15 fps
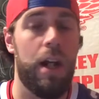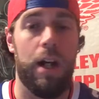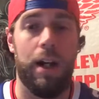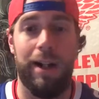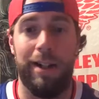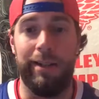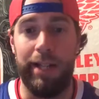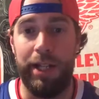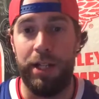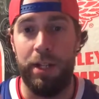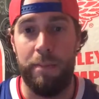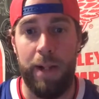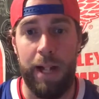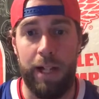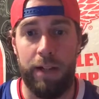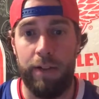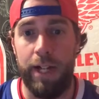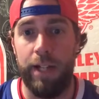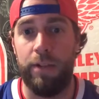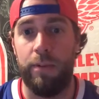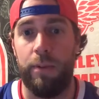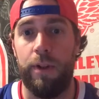on ditching Mike
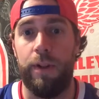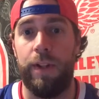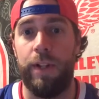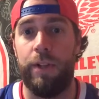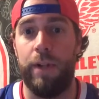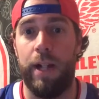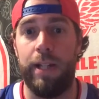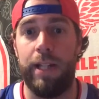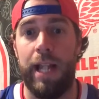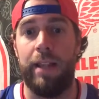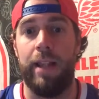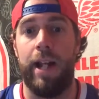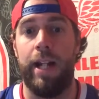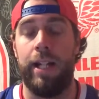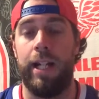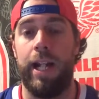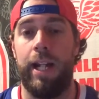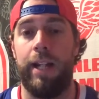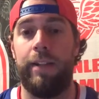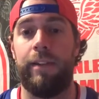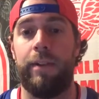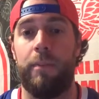Green towards the trade deadline and
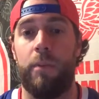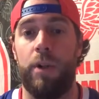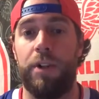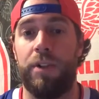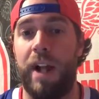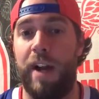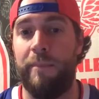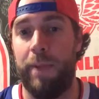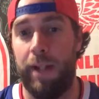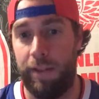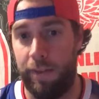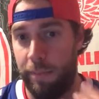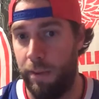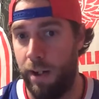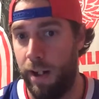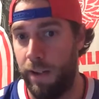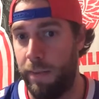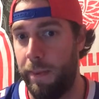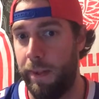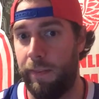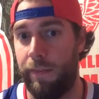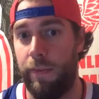getting some more draft picks and
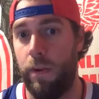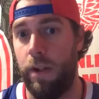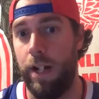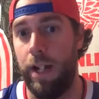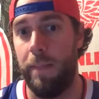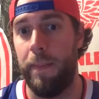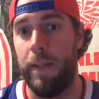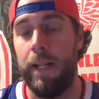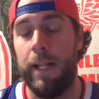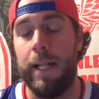prospects for him.